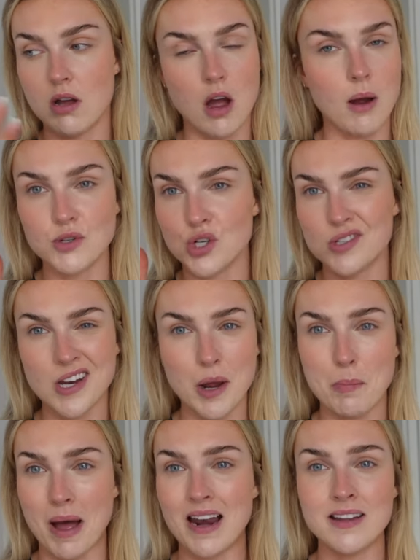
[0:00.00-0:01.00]
I'm just now
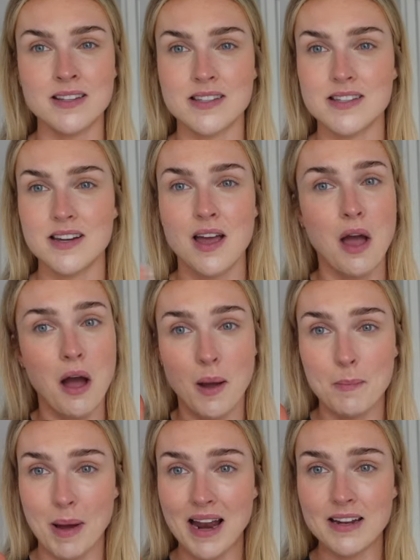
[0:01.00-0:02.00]
balanced.
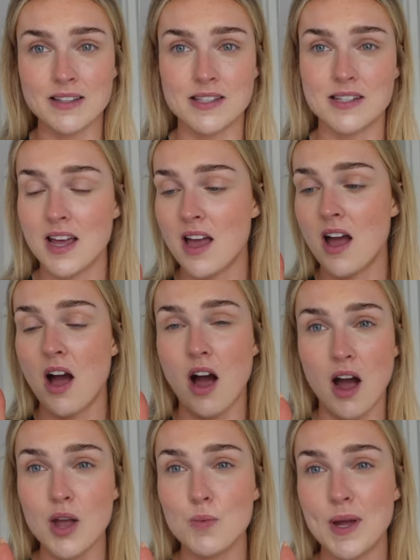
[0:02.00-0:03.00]
I'm balanced.
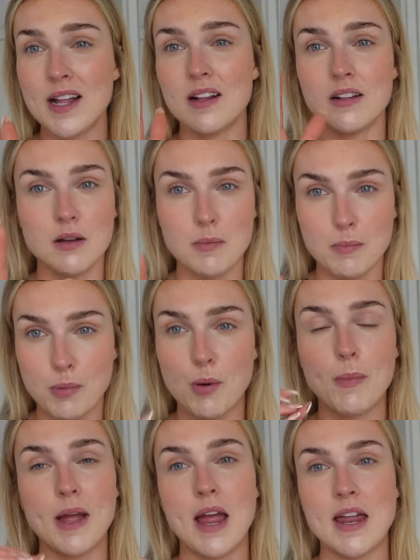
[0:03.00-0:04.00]
I will
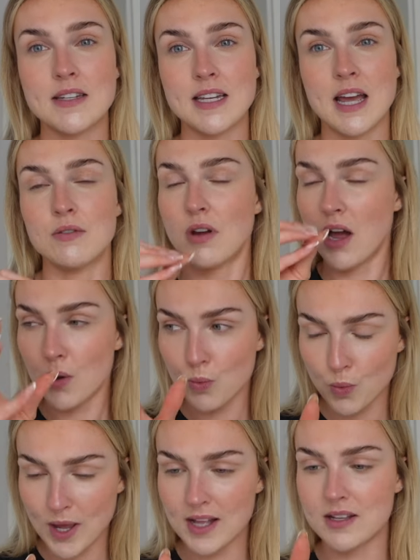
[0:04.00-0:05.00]
put my head down. I
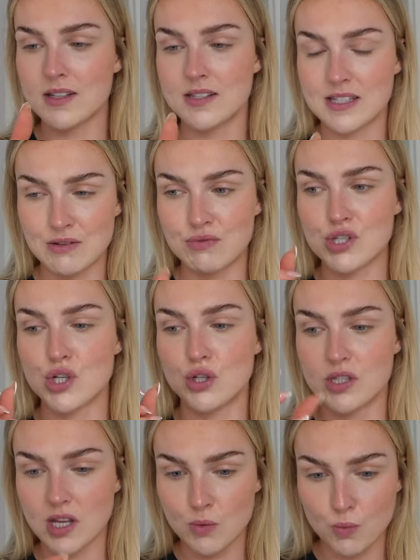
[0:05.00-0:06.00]
will see
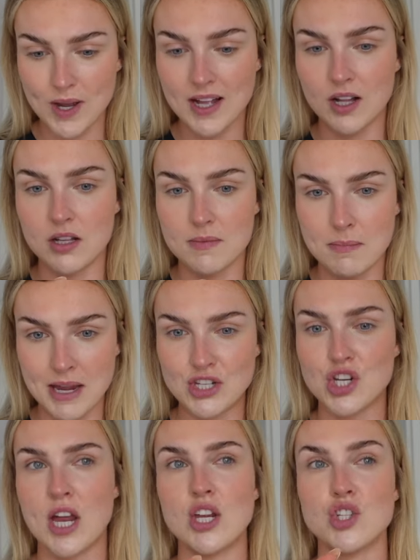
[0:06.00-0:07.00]
results. I will make
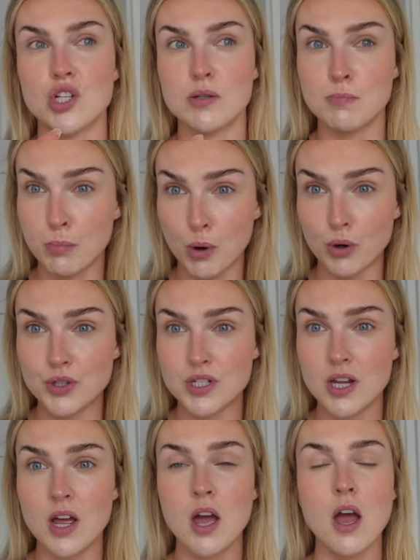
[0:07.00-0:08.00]
changes,
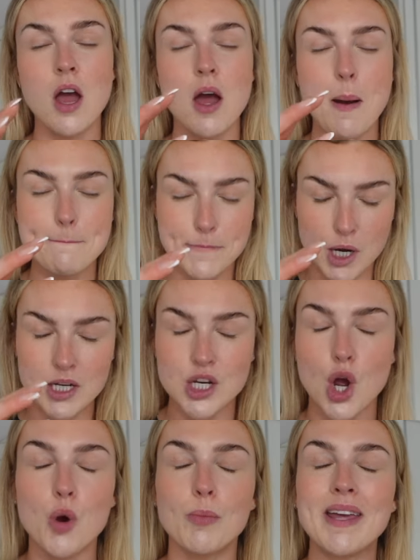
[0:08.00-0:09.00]
but by
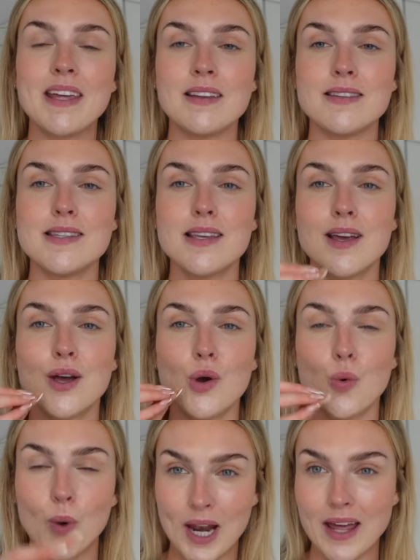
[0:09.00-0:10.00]
no means
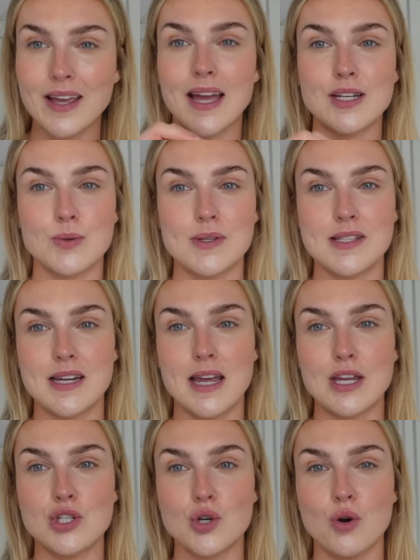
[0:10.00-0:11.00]
will I get to a
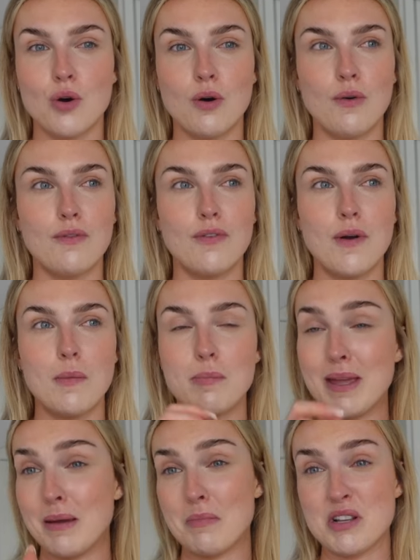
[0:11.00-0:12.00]
stage of
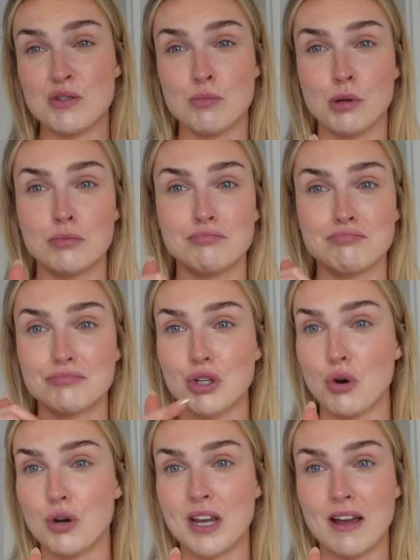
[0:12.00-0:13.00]
being miserable,
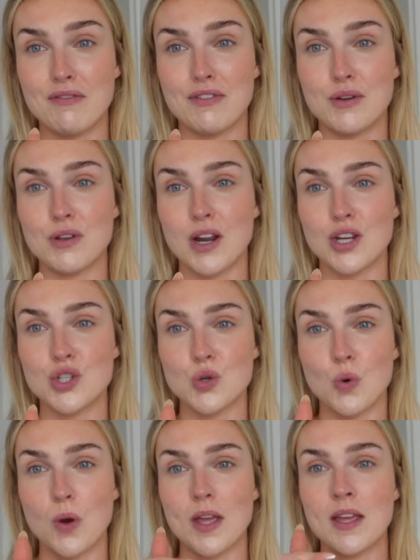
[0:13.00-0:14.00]
cutting out food that I
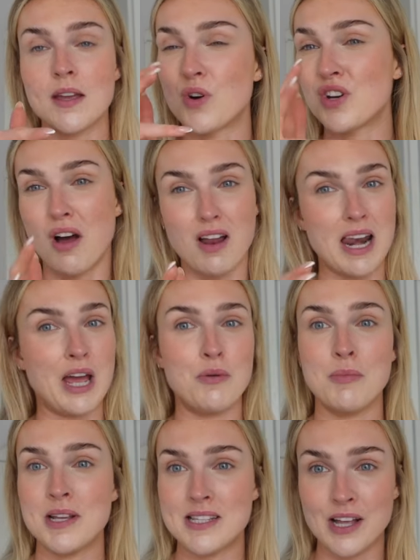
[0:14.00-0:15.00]
enjoy, or not
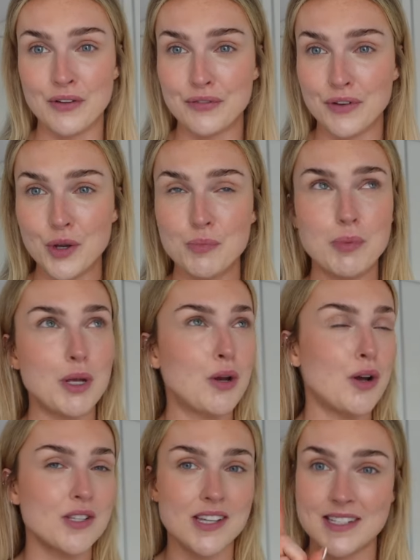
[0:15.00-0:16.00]
allowing myself food,
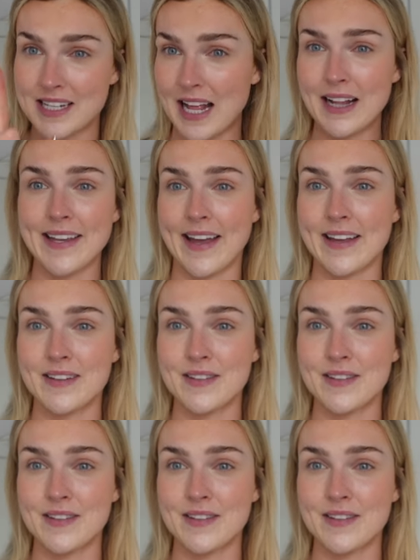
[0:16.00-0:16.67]
because I tell you,